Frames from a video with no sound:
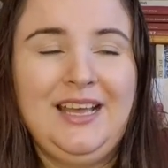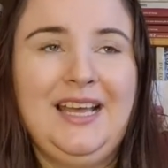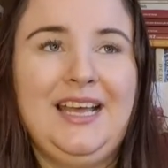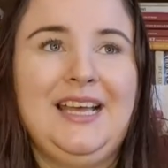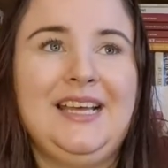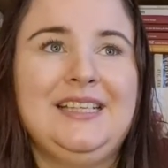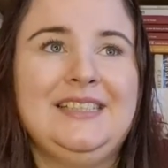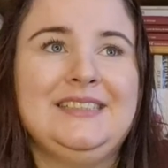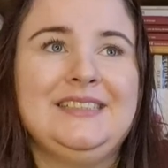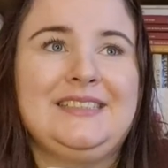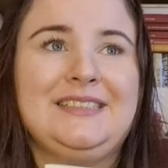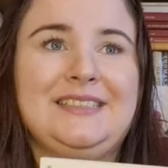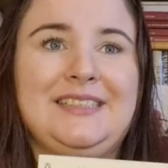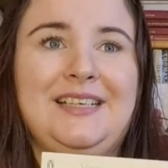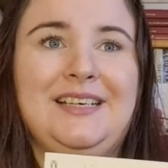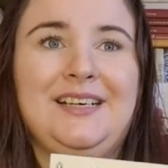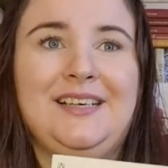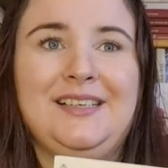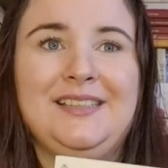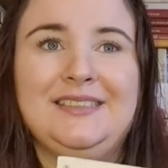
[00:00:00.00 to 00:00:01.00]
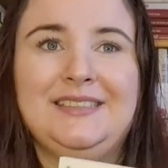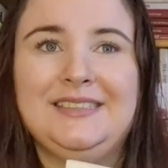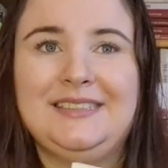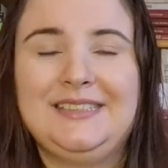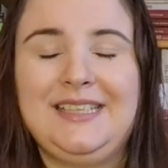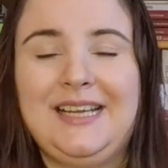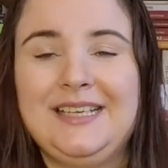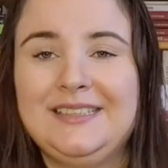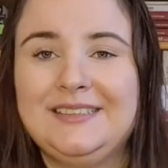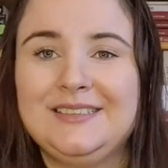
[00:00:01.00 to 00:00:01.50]
And uh,
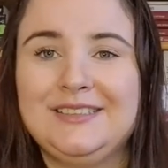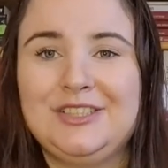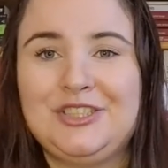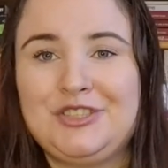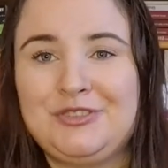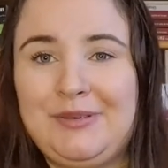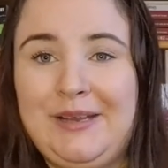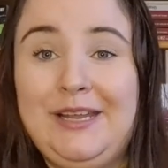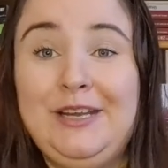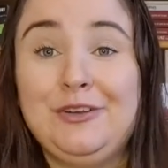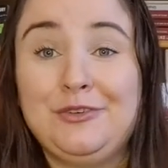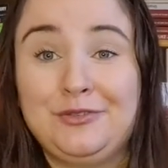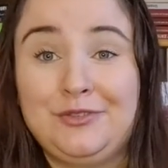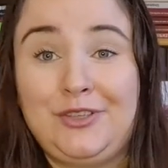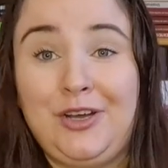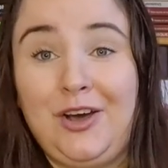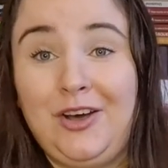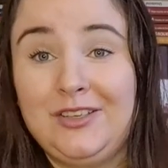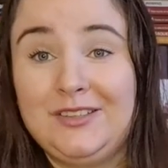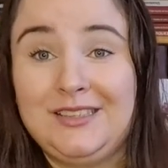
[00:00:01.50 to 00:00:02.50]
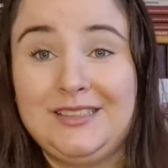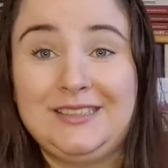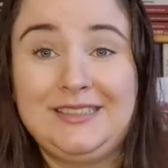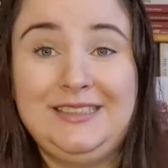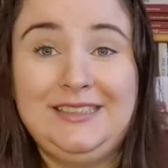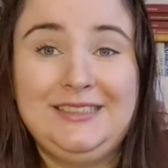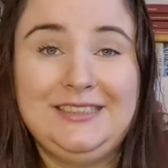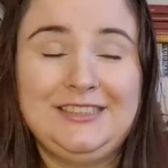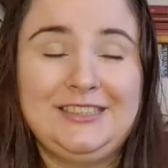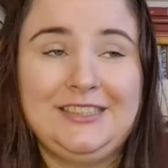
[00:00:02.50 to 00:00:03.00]
this like strain of thought that
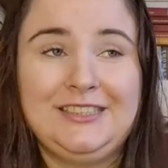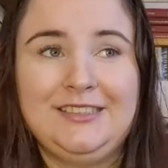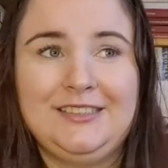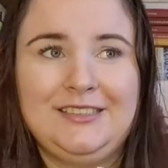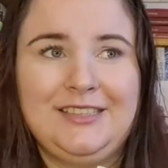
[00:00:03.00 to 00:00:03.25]
he's